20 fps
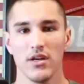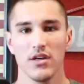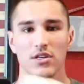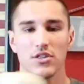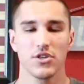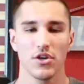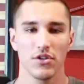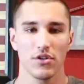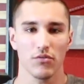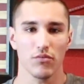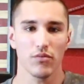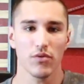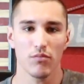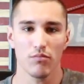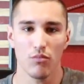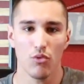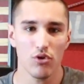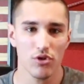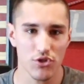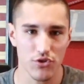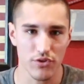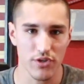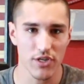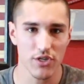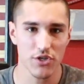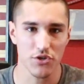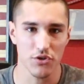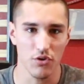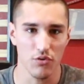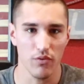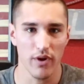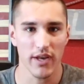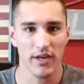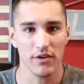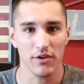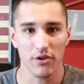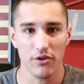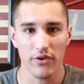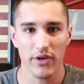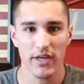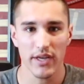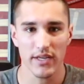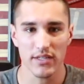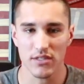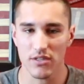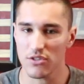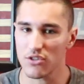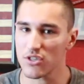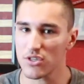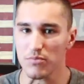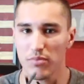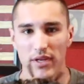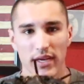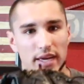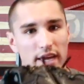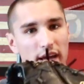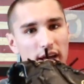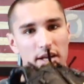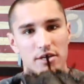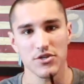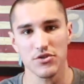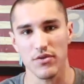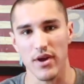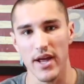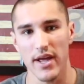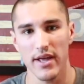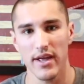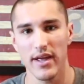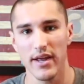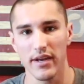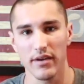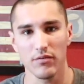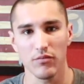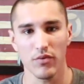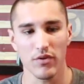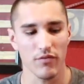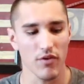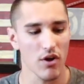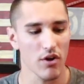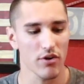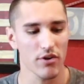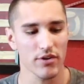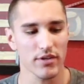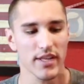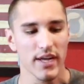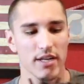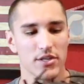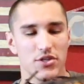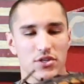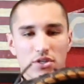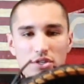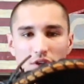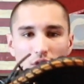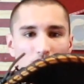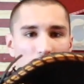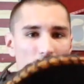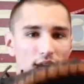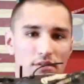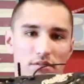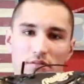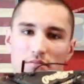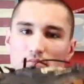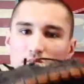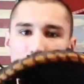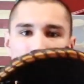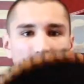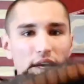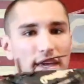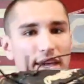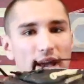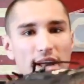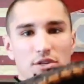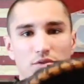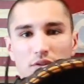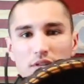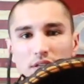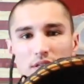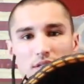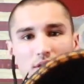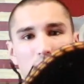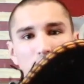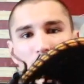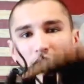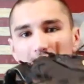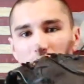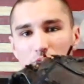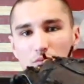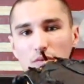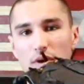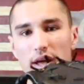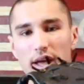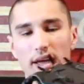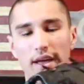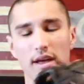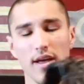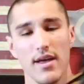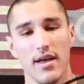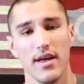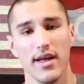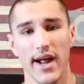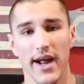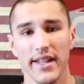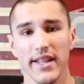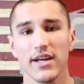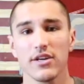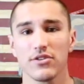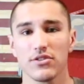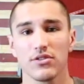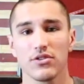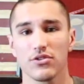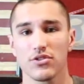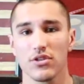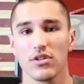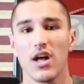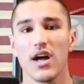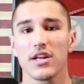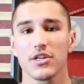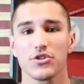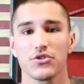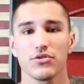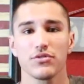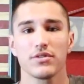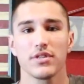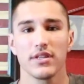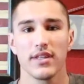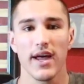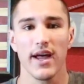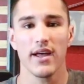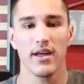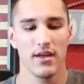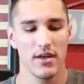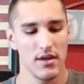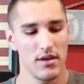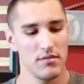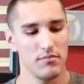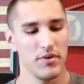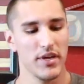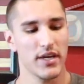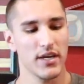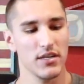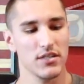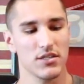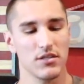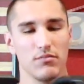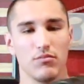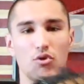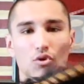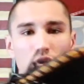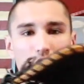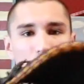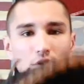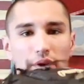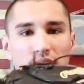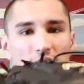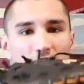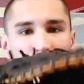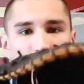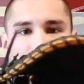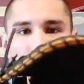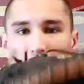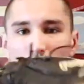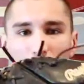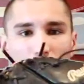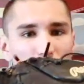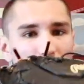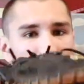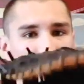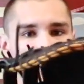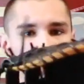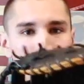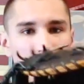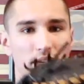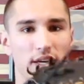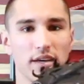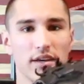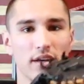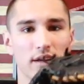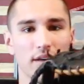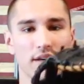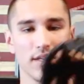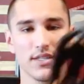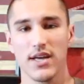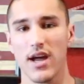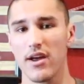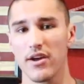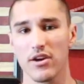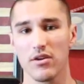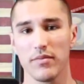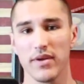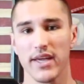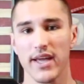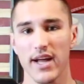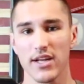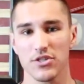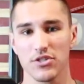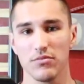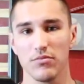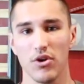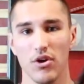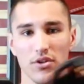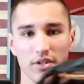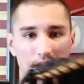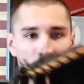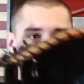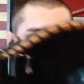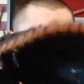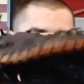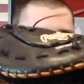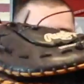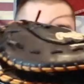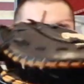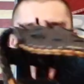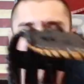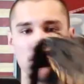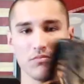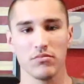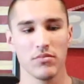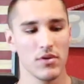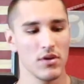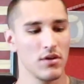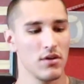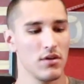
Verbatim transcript: So the more traditional way to do it is to just play catch, right? And we've all heard that, just go out, play catch with it is the best way. And there's a lot of truth to that, because the more you catch a ball regularly is how you're going to be catching the ball in the game, boom.